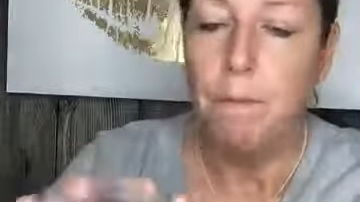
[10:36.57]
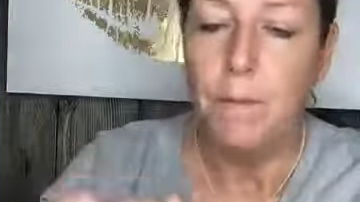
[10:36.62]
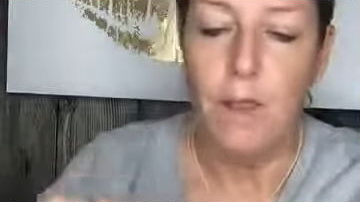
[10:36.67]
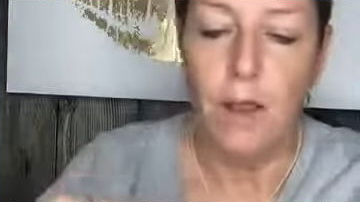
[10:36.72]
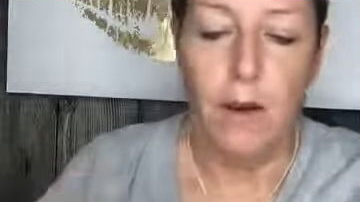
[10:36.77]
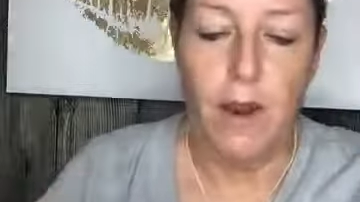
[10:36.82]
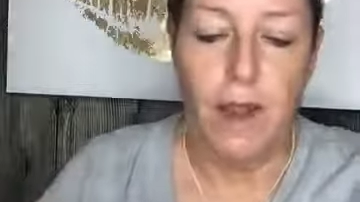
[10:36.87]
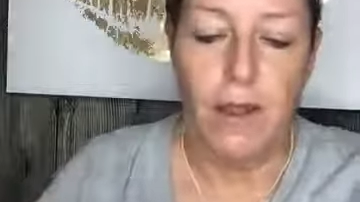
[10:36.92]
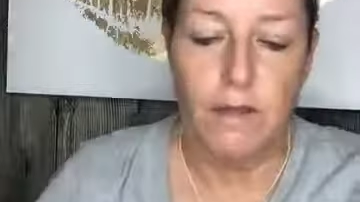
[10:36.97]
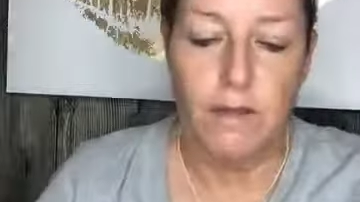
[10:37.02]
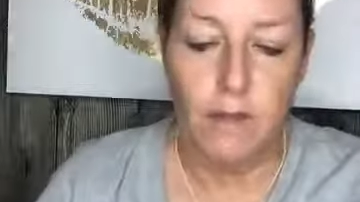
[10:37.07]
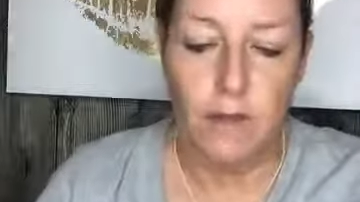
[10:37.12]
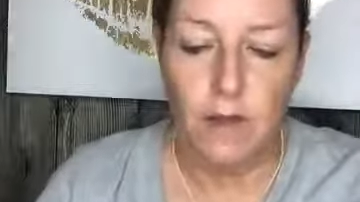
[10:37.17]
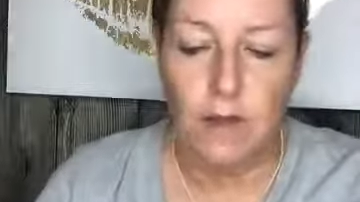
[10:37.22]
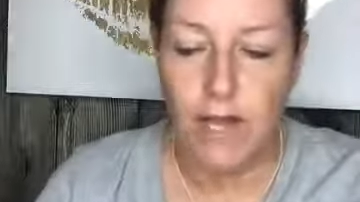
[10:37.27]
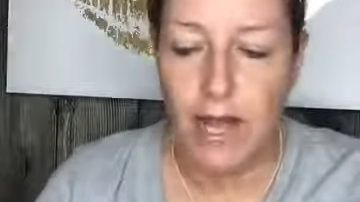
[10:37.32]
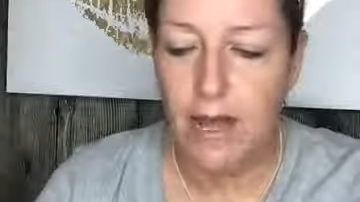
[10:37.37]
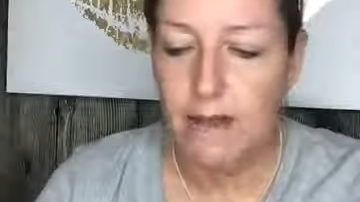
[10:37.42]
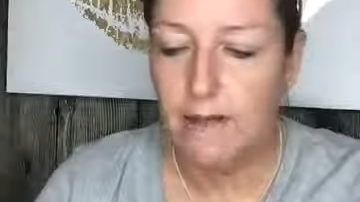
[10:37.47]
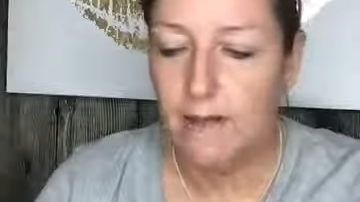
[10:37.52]
All right, so the
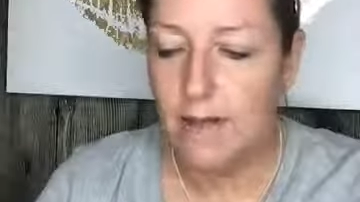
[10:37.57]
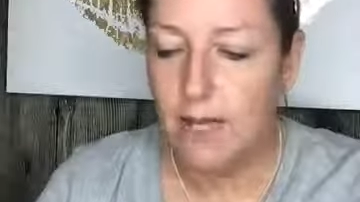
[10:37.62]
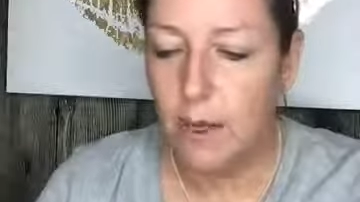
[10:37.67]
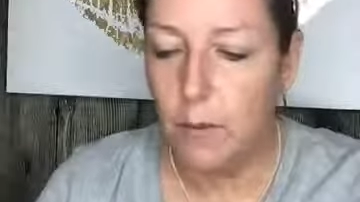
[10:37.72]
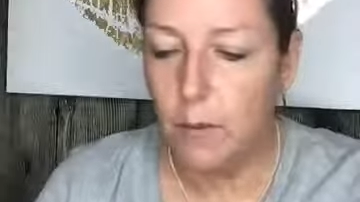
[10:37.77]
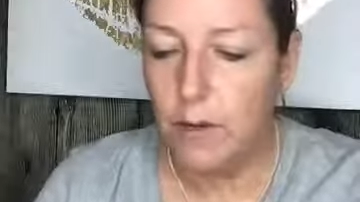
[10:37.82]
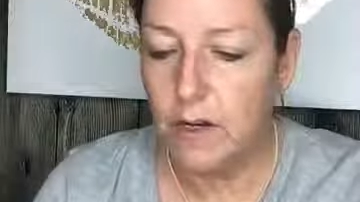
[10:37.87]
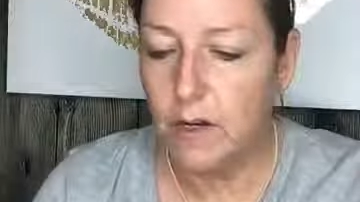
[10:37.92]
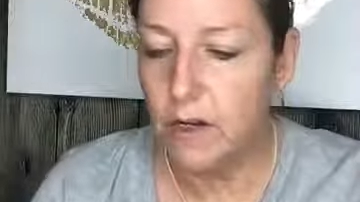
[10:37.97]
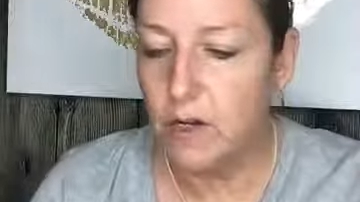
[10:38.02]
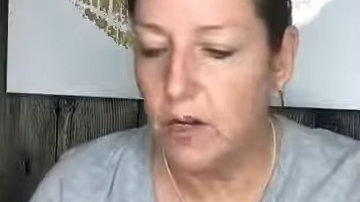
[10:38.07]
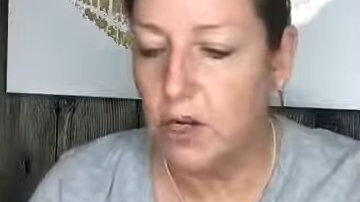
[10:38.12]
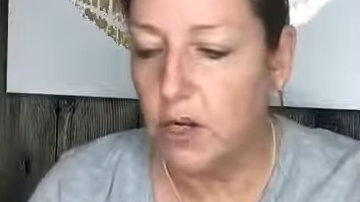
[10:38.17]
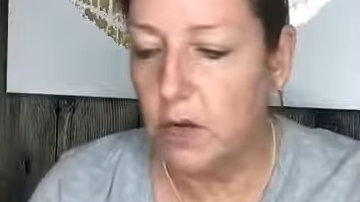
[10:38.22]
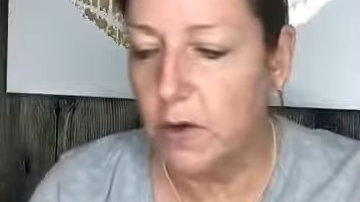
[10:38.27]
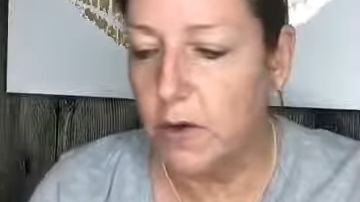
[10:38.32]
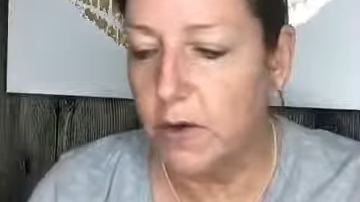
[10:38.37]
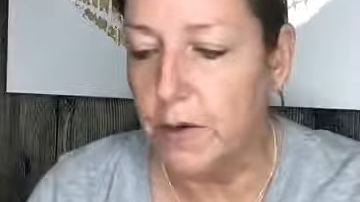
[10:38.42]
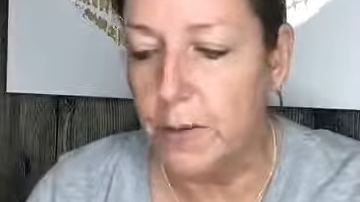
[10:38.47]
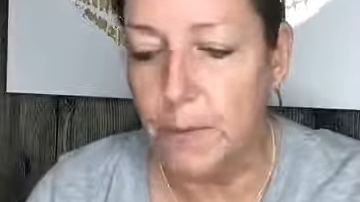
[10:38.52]
last thing I wanted to
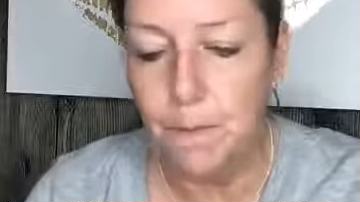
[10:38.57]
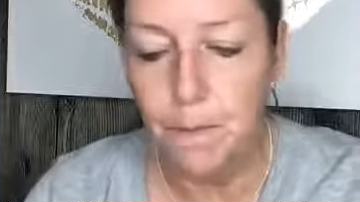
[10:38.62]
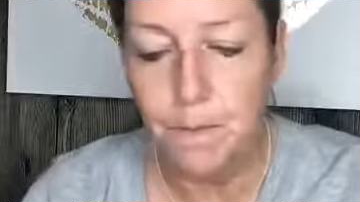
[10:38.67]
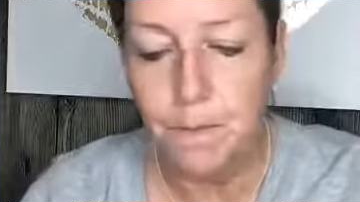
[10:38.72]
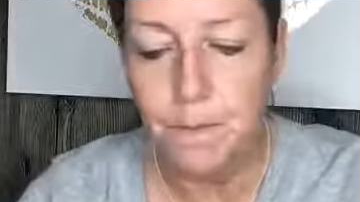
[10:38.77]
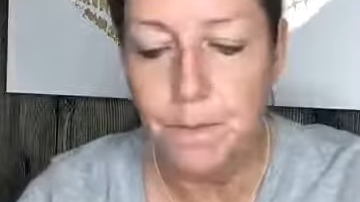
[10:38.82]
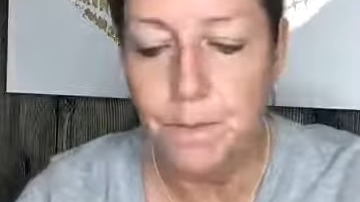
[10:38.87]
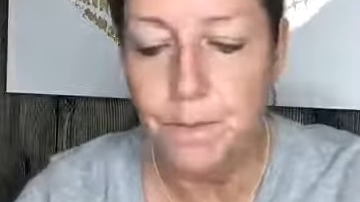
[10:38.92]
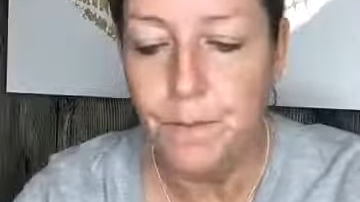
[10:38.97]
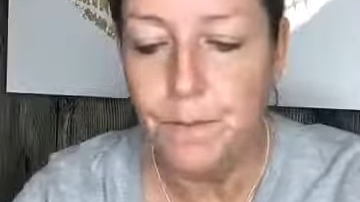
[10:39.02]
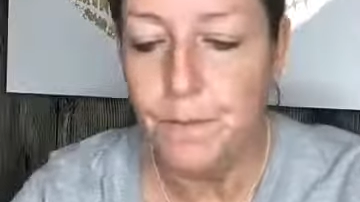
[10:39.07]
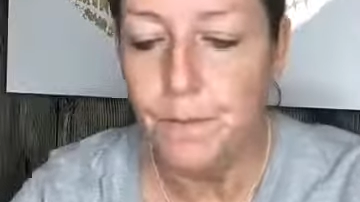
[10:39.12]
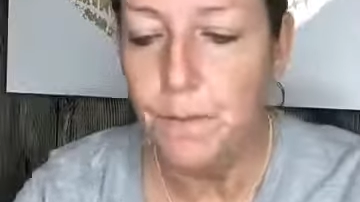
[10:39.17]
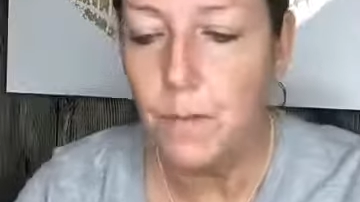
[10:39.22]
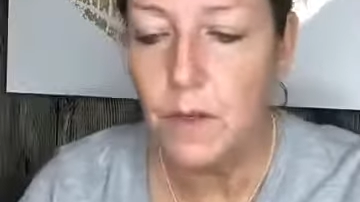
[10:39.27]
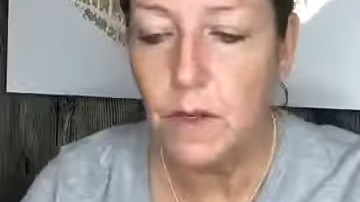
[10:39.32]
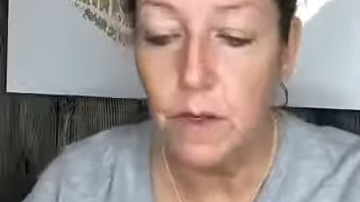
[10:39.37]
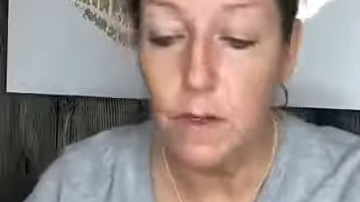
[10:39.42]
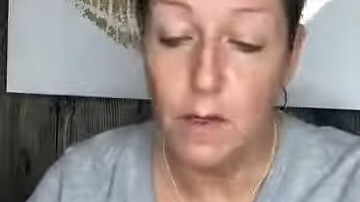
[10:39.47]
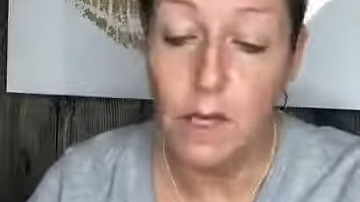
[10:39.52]
show you,
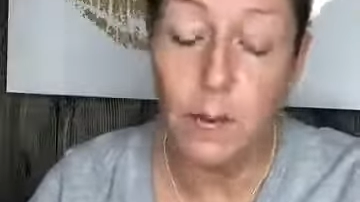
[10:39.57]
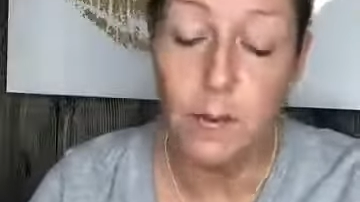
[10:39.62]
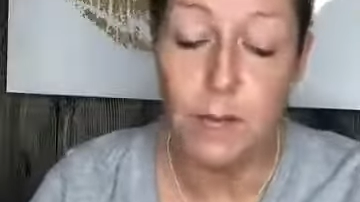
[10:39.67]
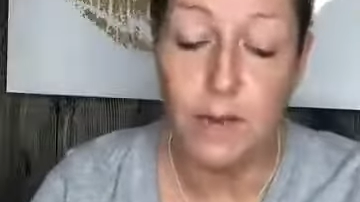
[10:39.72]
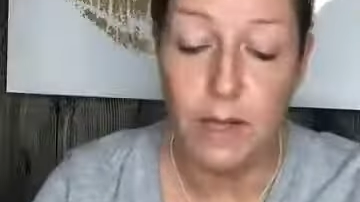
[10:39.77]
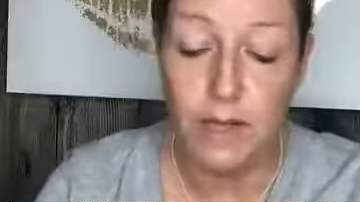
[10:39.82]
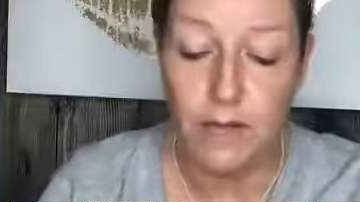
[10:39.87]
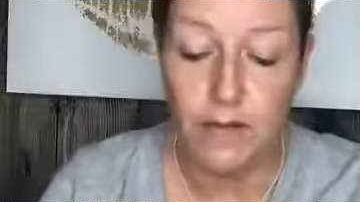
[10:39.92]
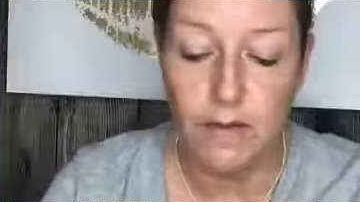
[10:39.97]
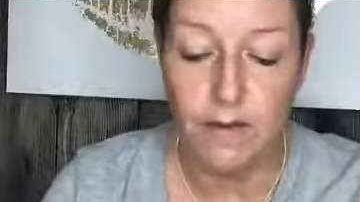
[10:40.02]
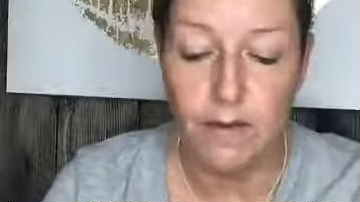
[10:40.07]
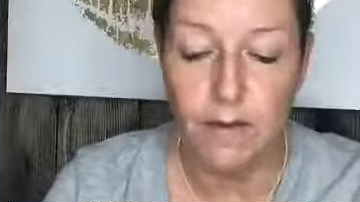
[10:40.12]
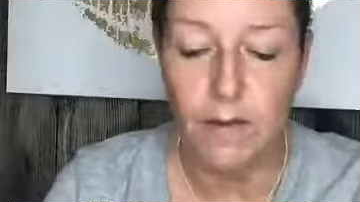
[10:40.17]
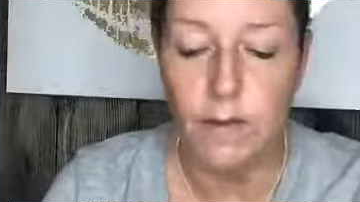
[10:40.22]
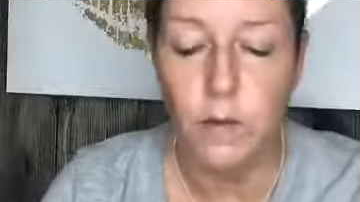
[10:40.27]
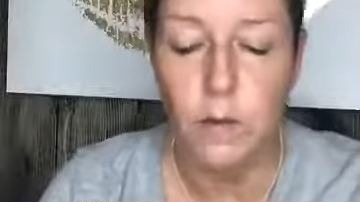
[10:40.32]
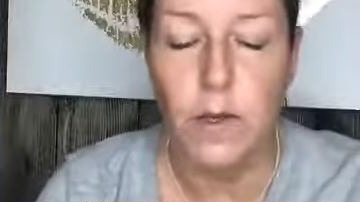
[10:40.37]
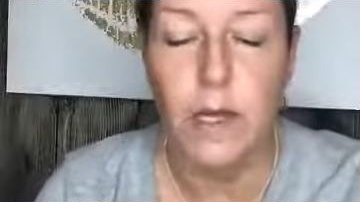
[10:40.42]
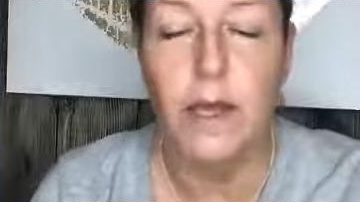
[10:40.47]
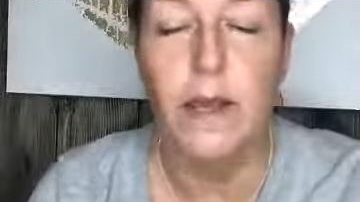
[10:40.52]
a couple things,
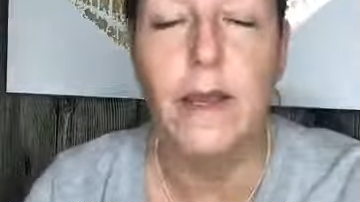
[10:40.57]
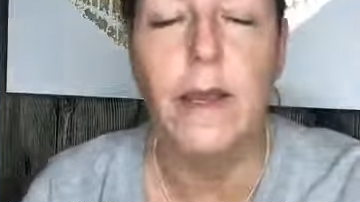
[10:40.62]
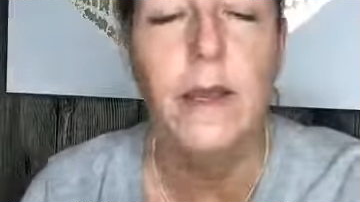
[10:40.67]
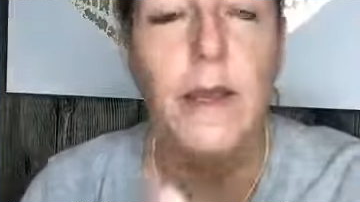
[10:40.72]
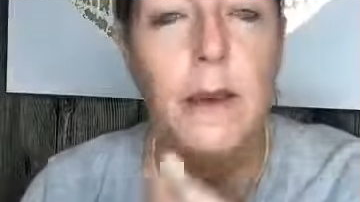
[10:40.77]
quick.